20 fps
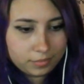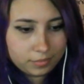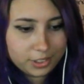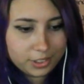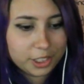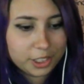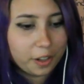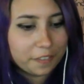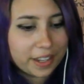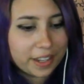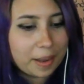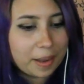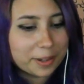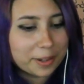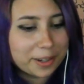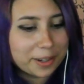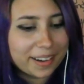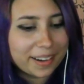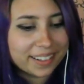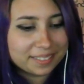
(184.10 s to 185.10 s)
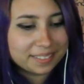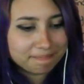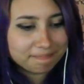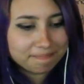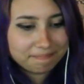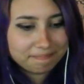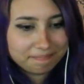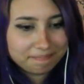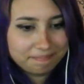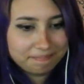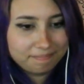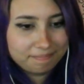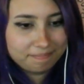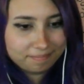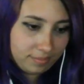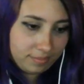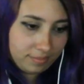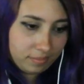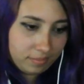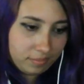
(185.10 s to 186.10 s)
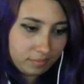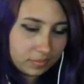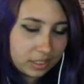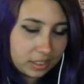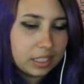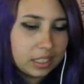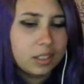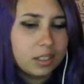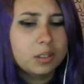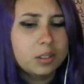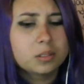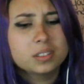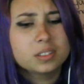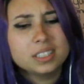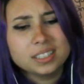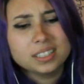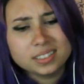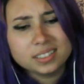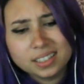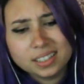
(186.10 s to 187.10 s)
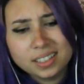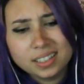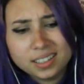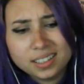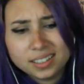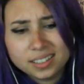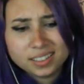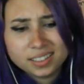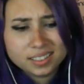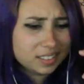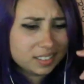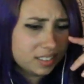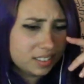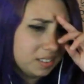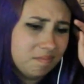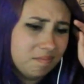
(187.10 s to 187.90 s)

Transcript: Dove Cameron! Oh, Deke died.